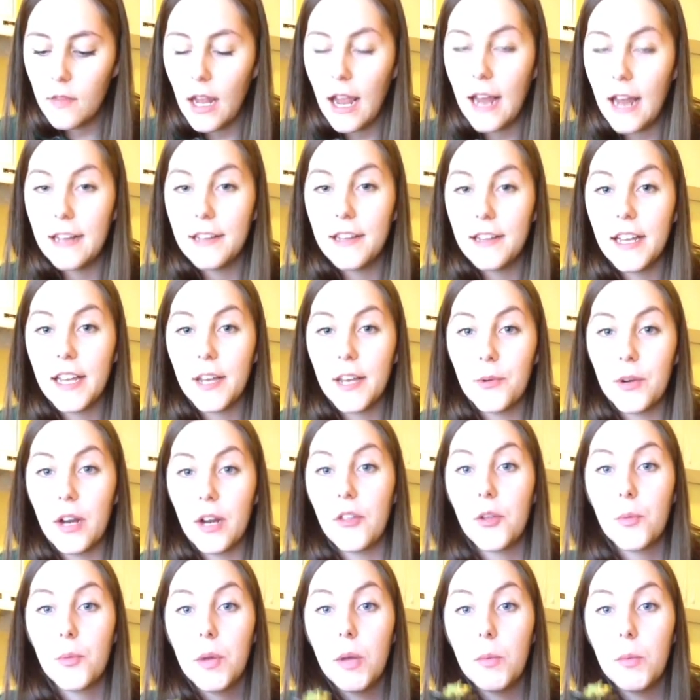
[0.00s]
and I like it when
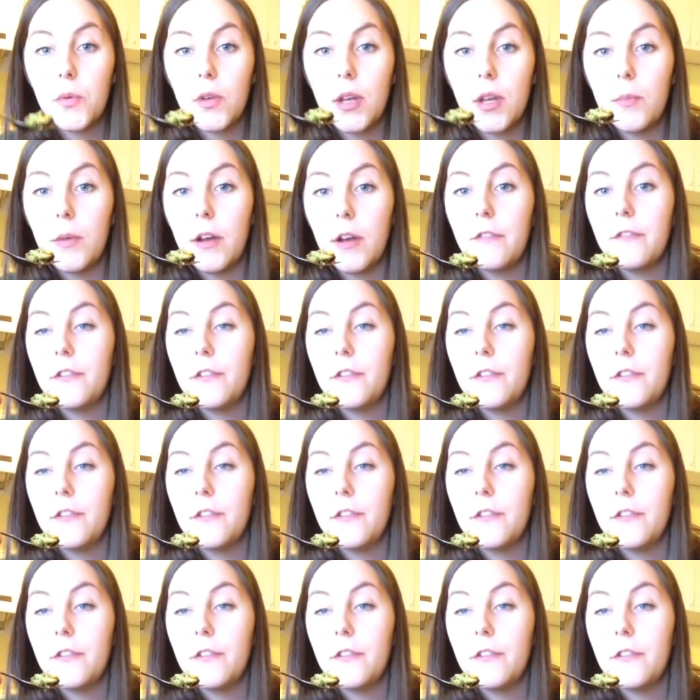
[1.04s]
other people eat my